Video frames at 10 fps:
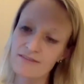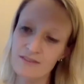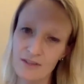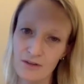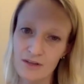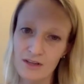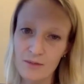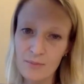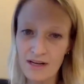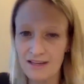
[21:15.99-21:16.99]
So,
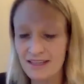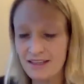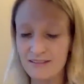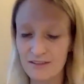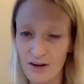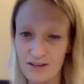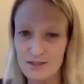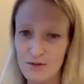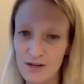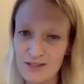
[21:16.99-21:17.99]
but I think
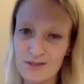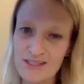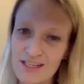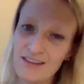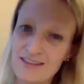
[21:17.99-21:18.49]
also, as you said,